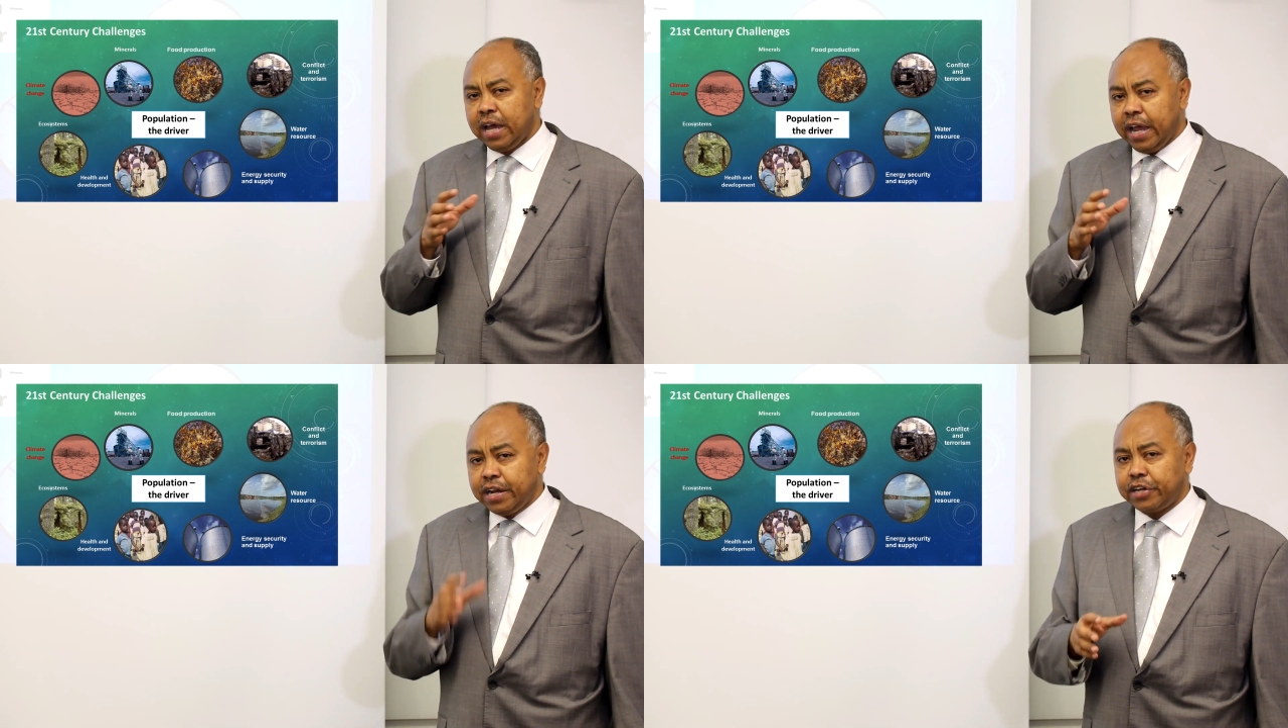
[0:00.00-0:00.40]

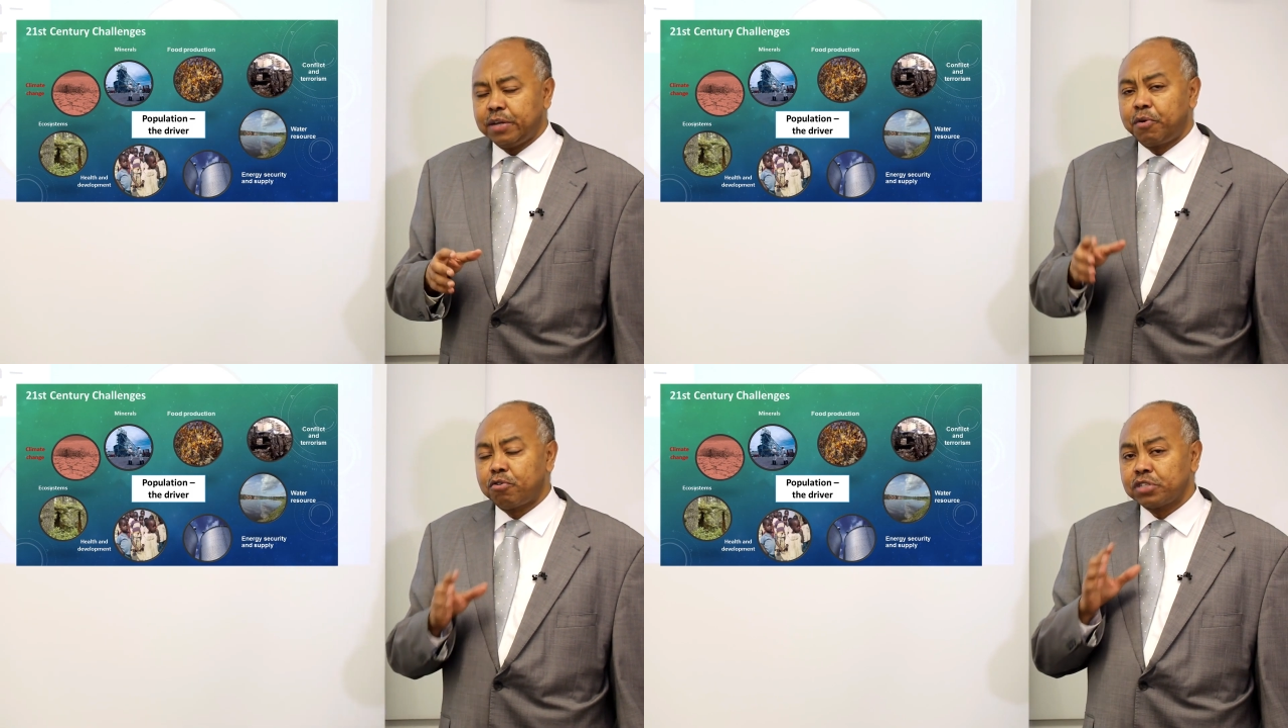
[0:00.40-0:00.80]

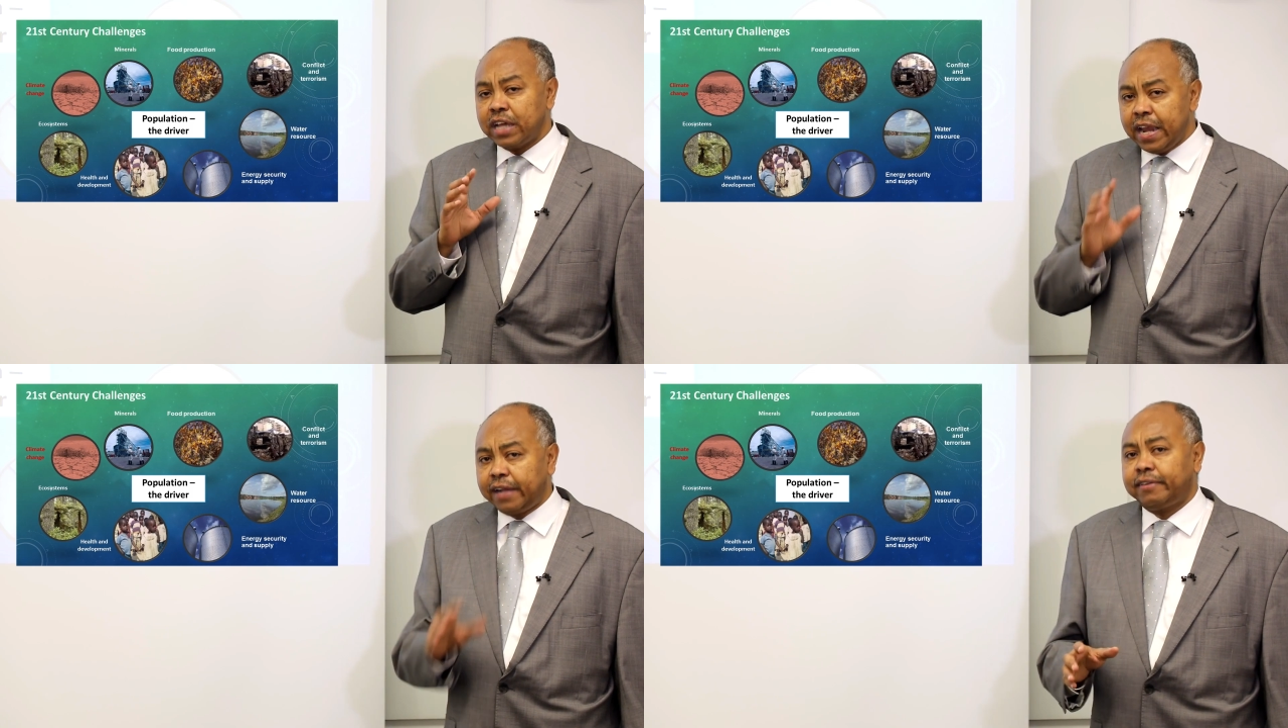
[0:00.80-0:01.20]
energy, because
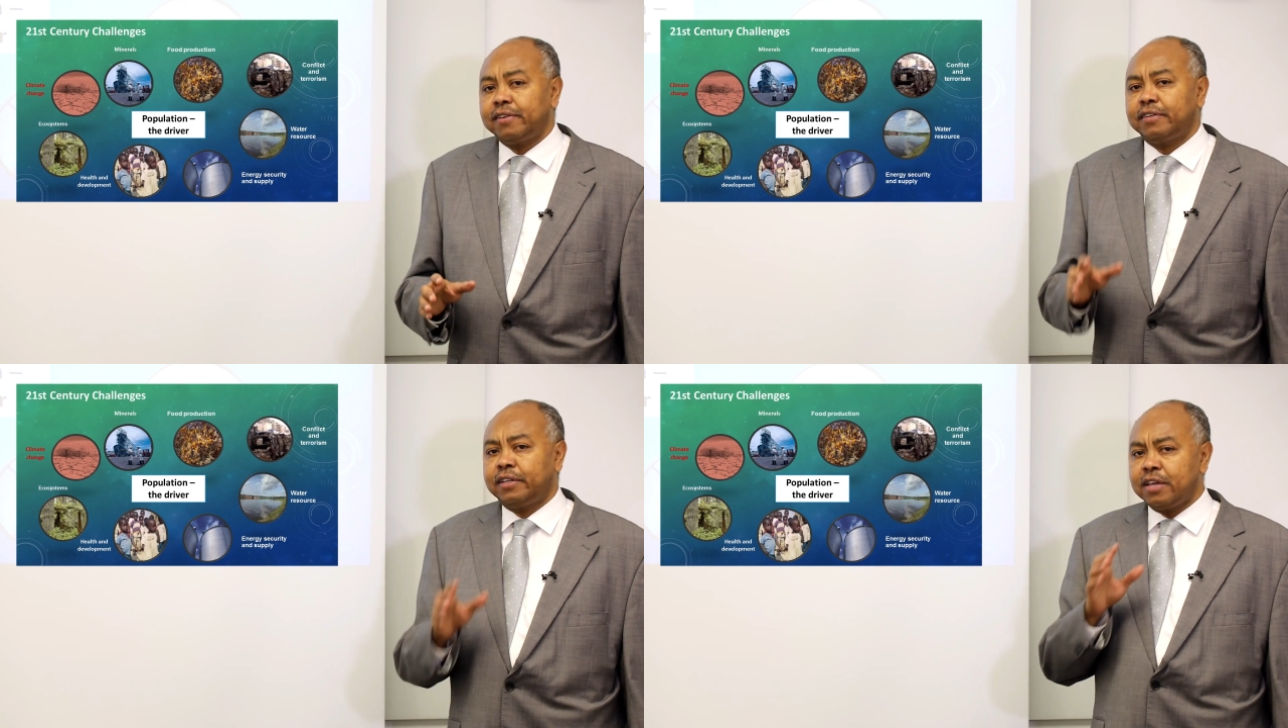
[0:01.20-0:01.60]

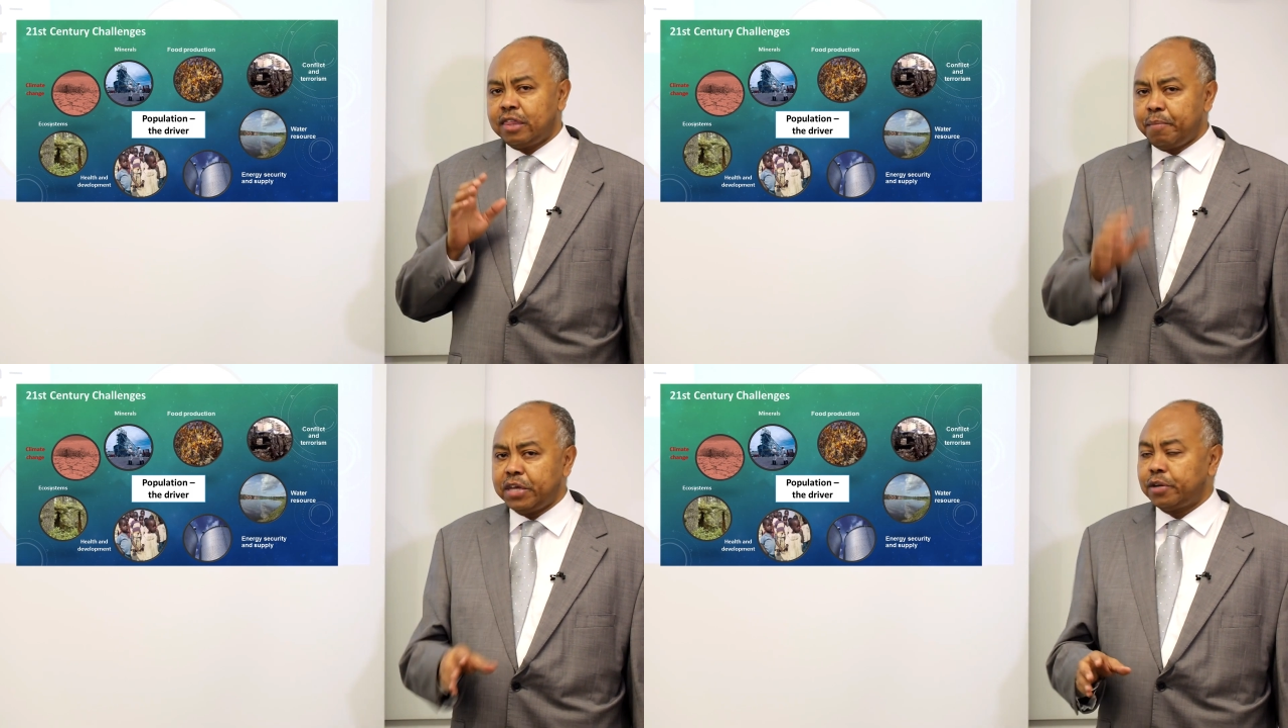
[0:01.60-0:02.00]
electricity
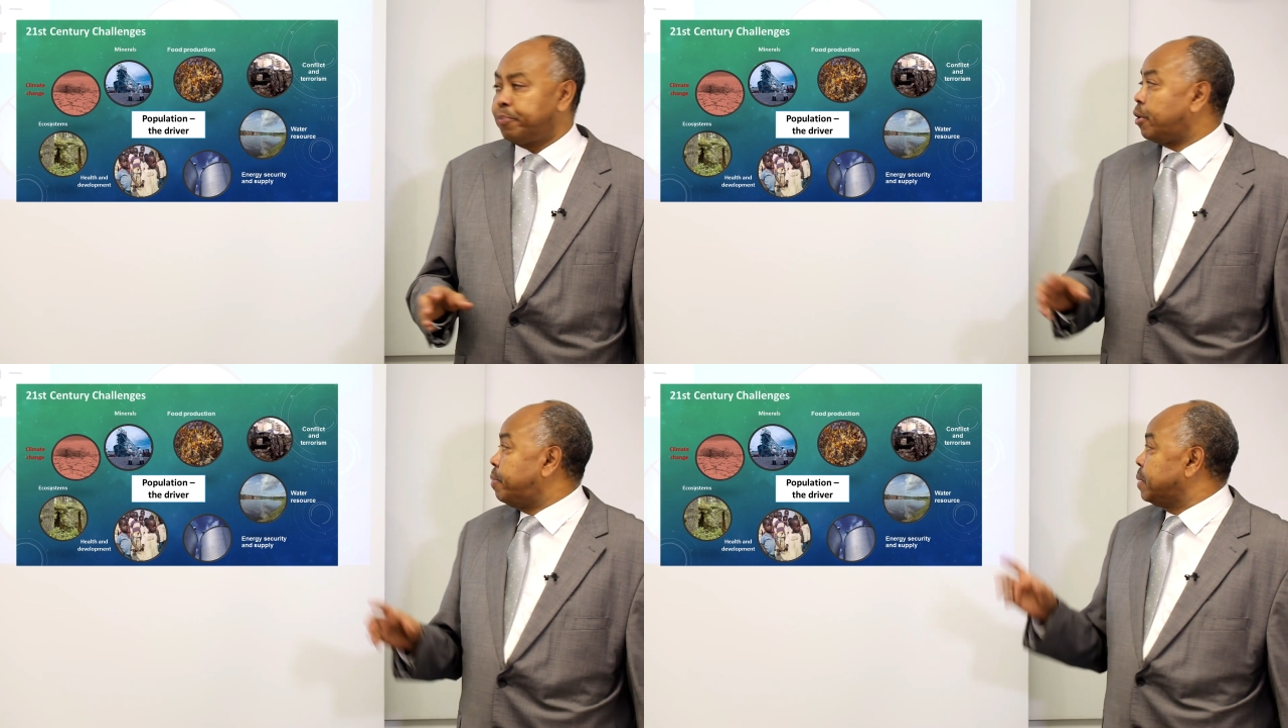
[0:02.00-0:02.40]
is a major
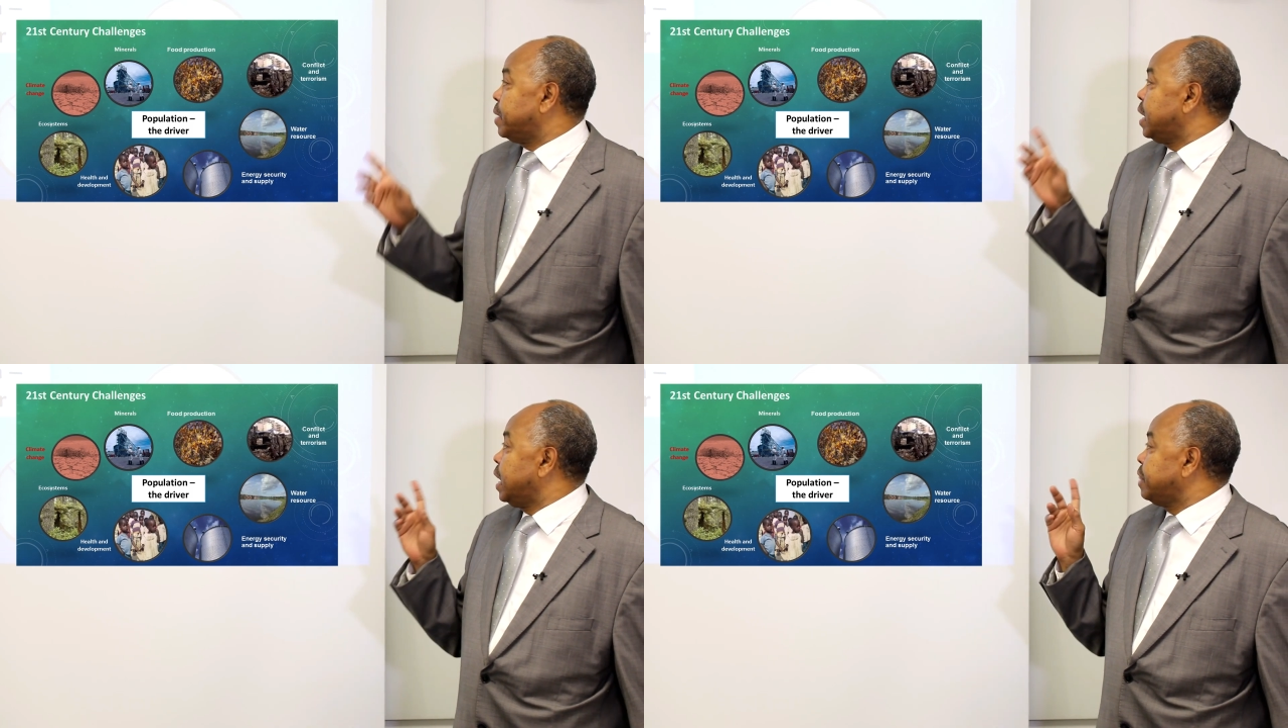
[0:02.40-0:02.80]

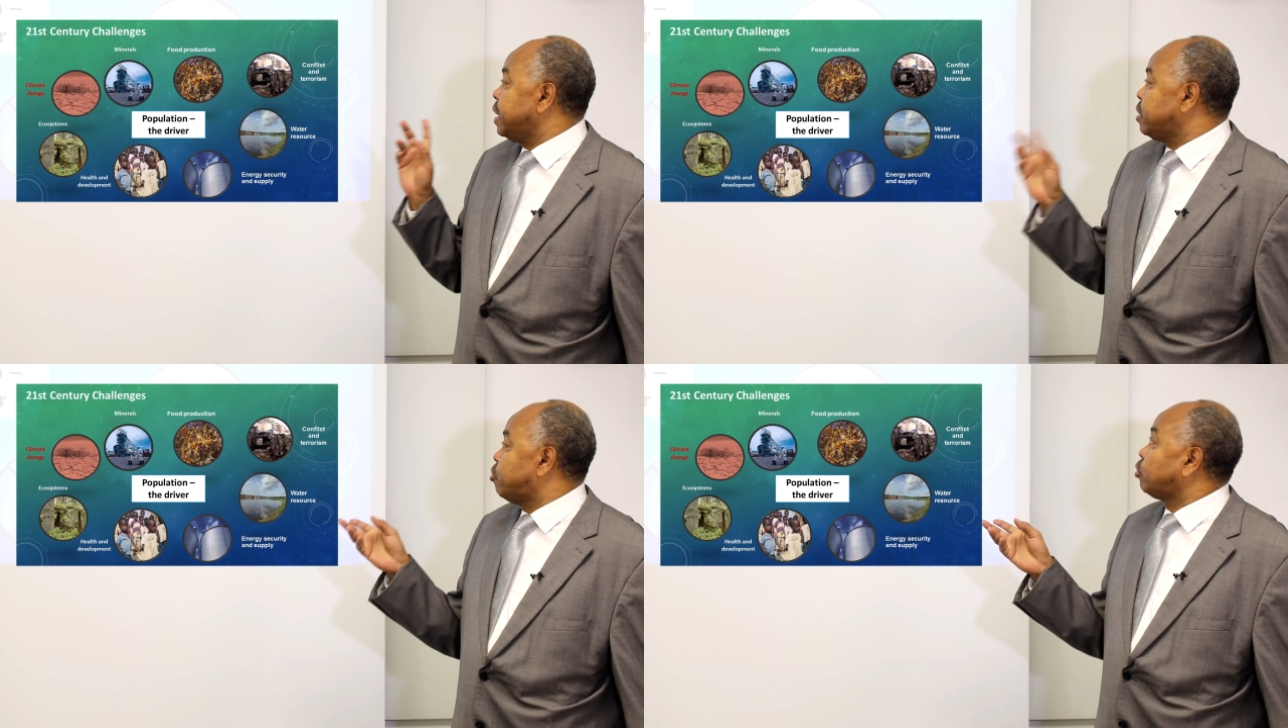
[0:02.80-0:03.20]
problem.
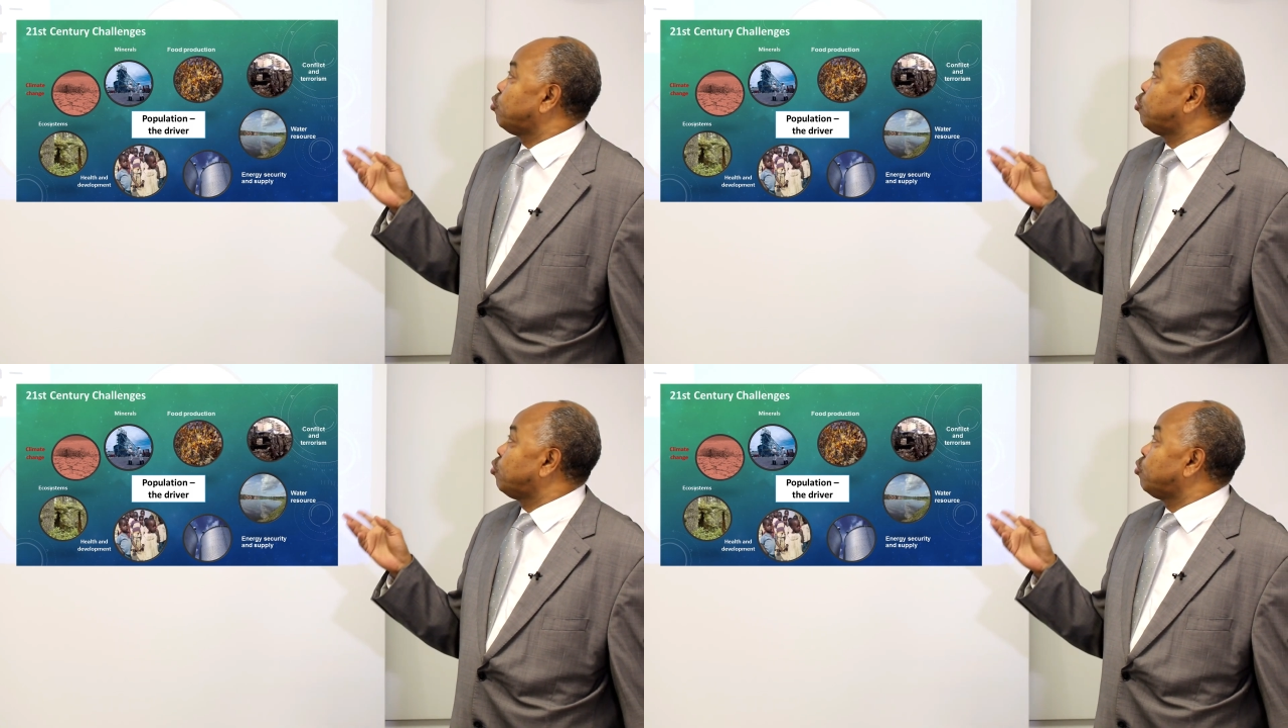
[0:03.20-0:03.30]
Then you got